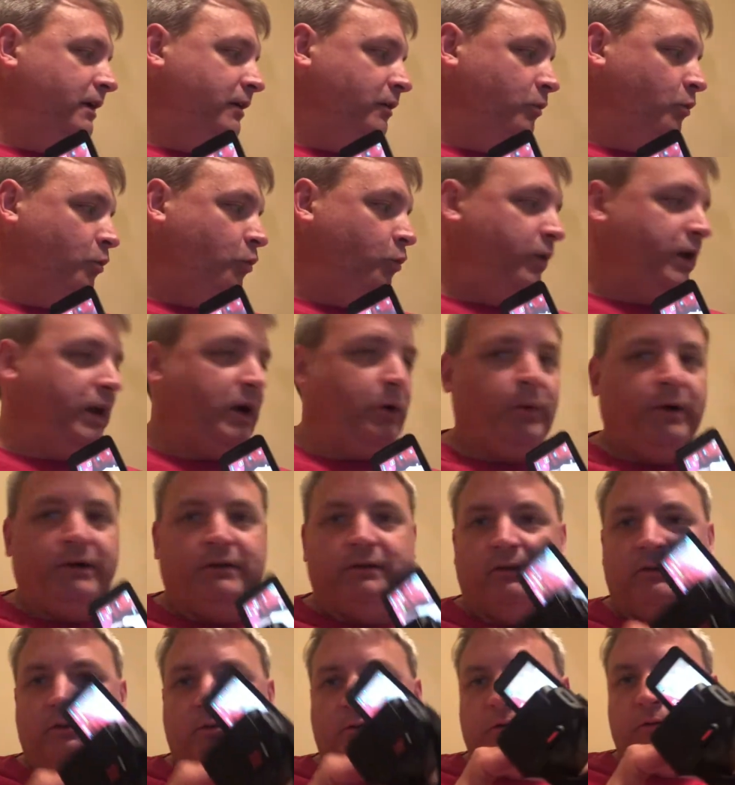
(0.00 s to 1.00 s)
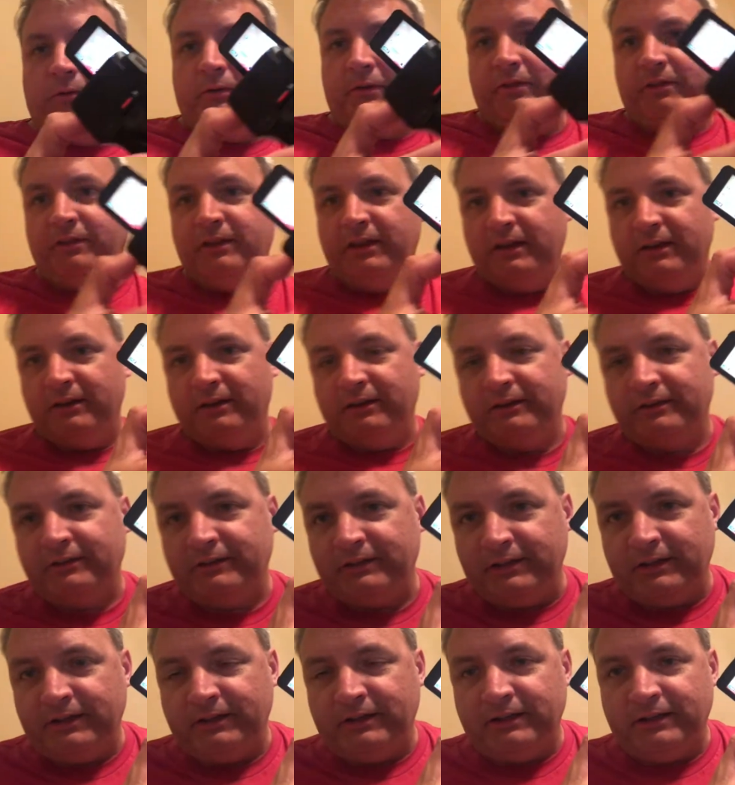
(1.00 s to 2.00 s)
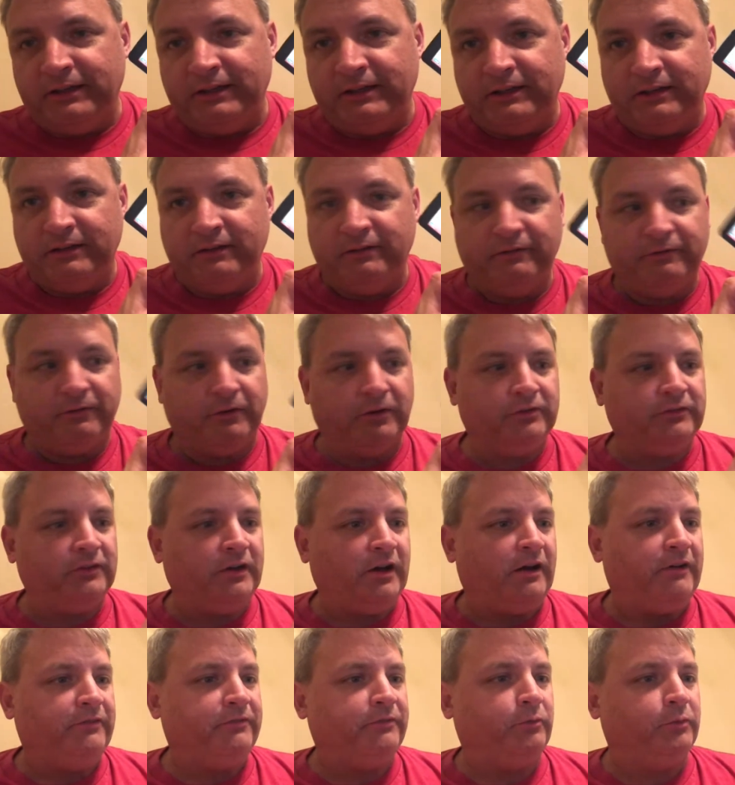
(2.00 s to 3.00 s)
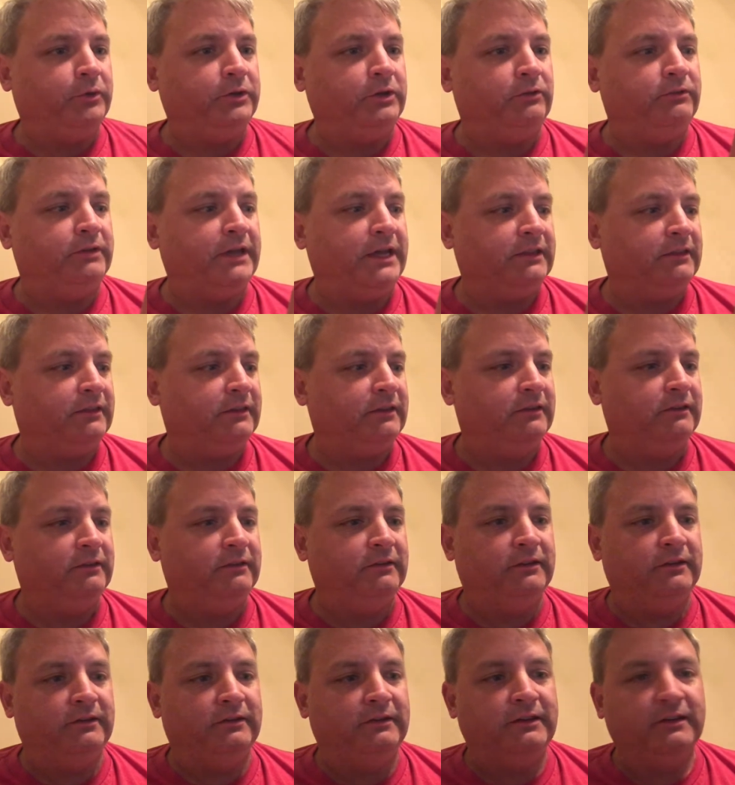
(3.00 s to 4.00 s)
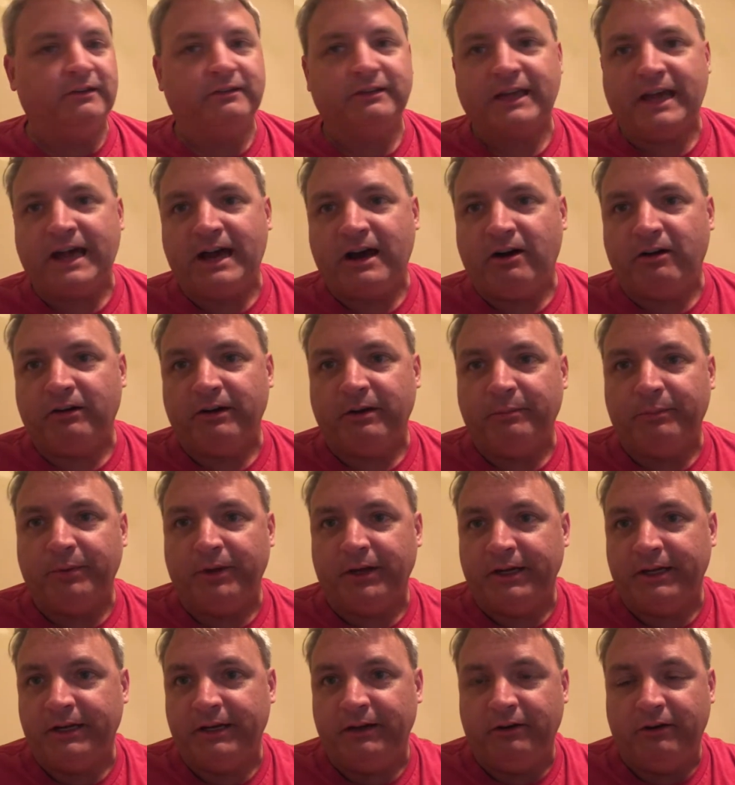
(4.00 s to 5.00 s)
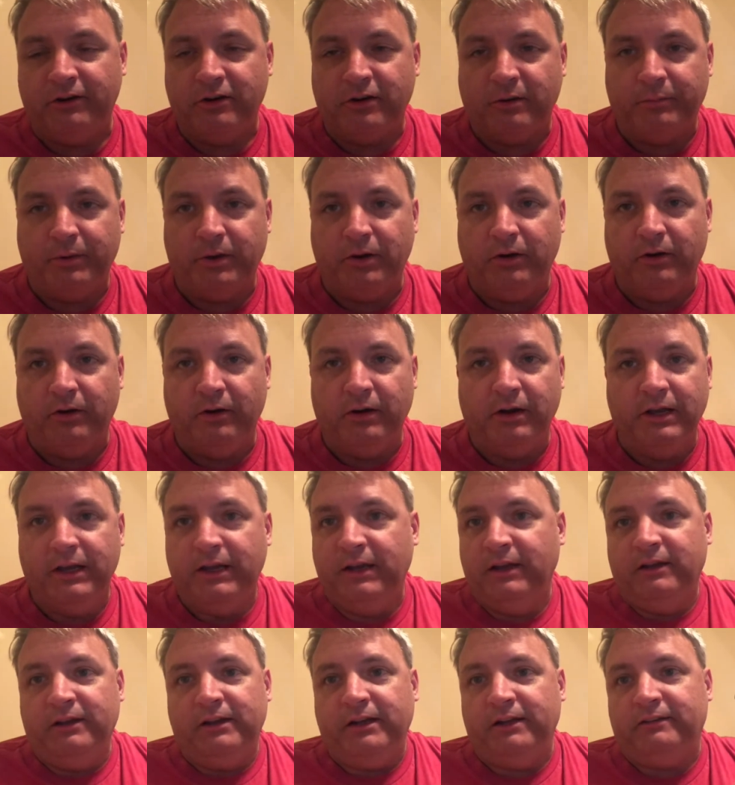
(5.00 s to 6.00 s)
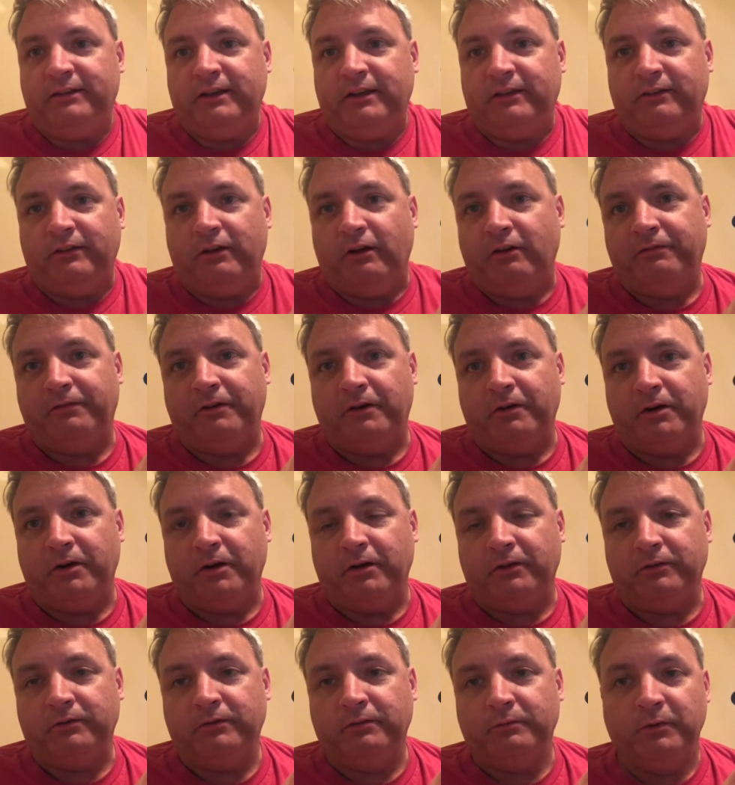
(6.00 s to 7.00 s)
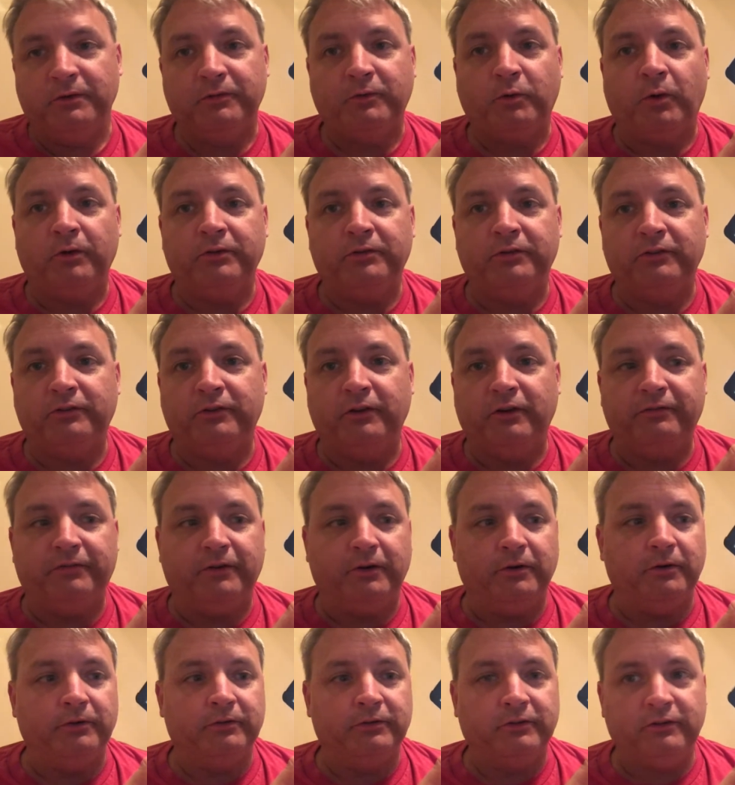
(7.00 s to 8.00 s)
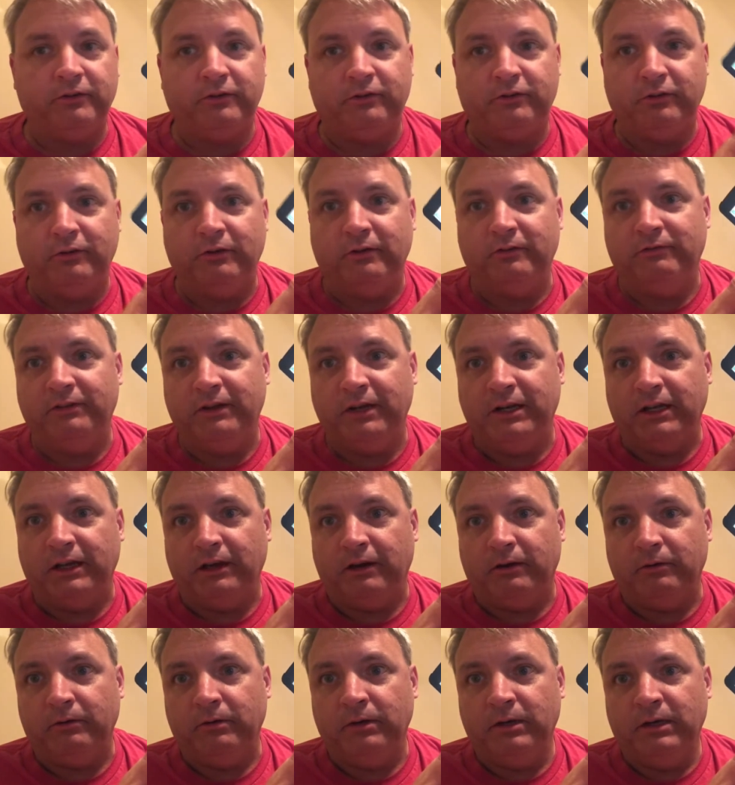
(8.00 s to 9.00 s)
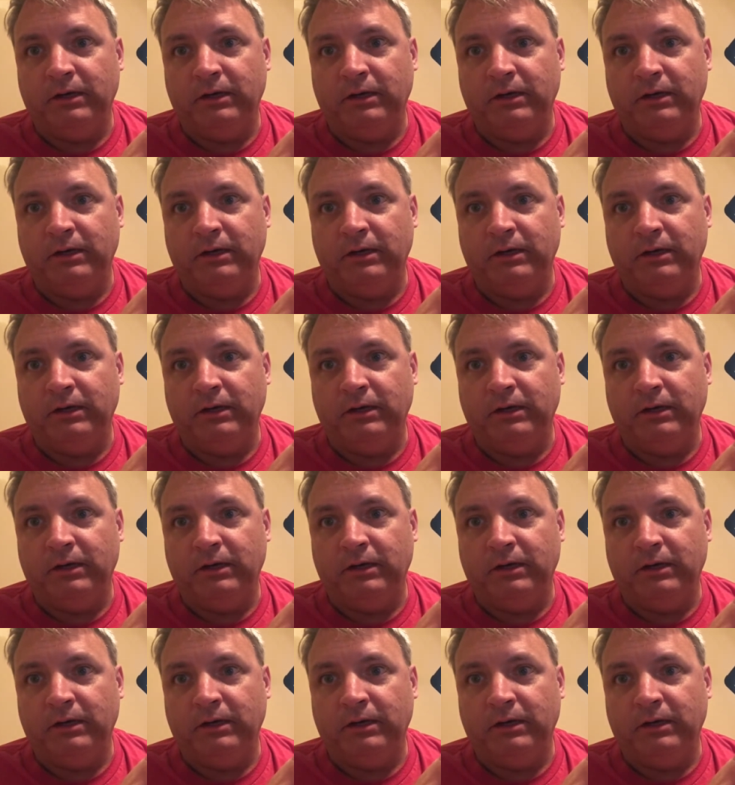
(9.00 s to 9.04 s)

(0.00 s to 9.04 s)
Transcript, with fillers: When I went to do it with this, first off, when you take the, the disk out and plug it into your computer, it says no photos. Well, of course there's no photos because it's shooting video